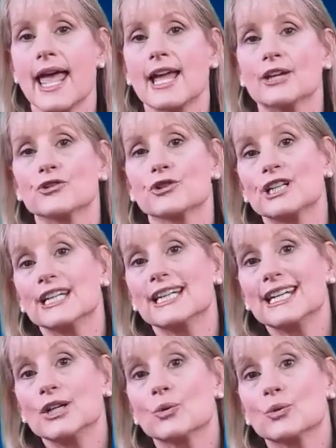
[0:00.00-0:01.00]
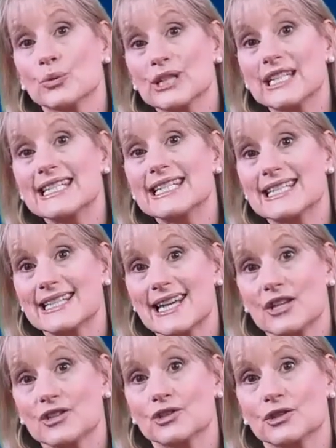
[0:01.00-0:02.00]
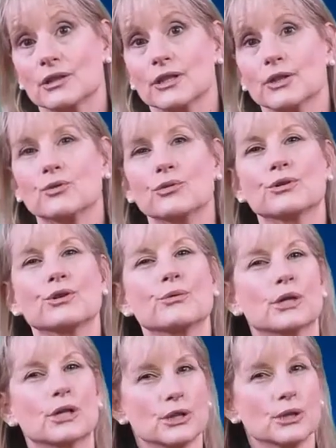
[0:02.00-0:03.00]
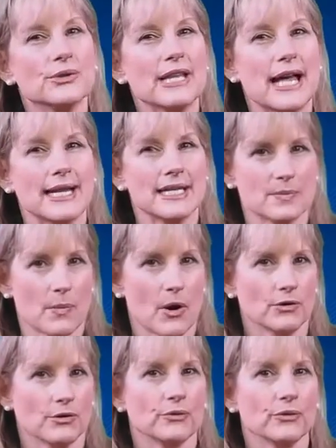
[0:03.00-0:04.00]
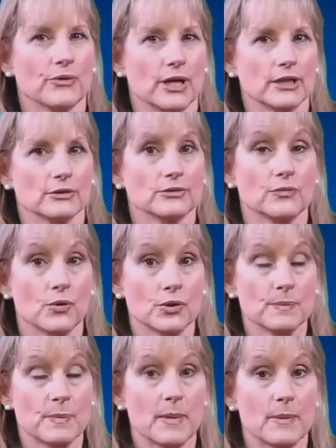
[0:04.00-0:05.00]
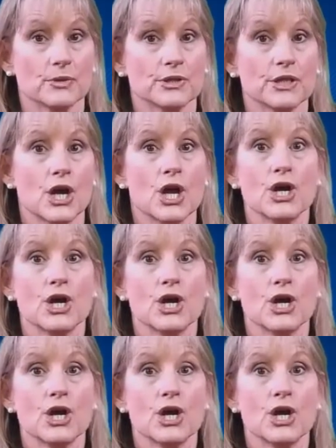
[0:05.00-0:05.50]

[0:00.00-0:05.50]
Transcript: And you're going to need a written schedule in order to include that as part of your final divorce papers.